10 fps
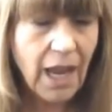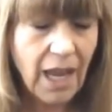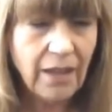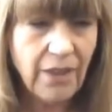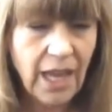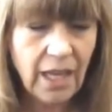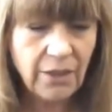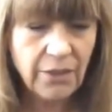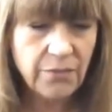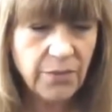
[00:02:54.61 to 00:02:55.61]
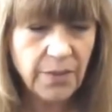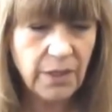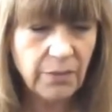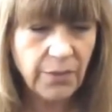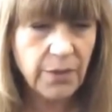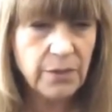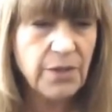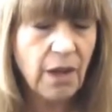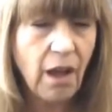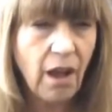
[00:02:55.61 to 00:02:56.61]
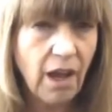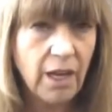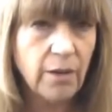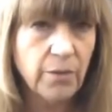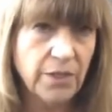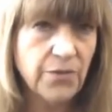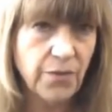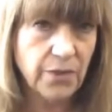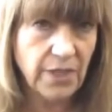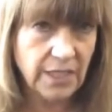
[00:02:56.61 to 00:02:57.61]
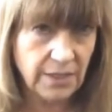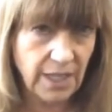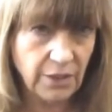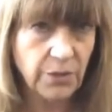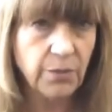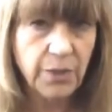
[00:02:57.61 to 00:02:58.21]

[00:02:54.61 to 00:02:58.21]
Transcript: and that confers a high risk for dissection.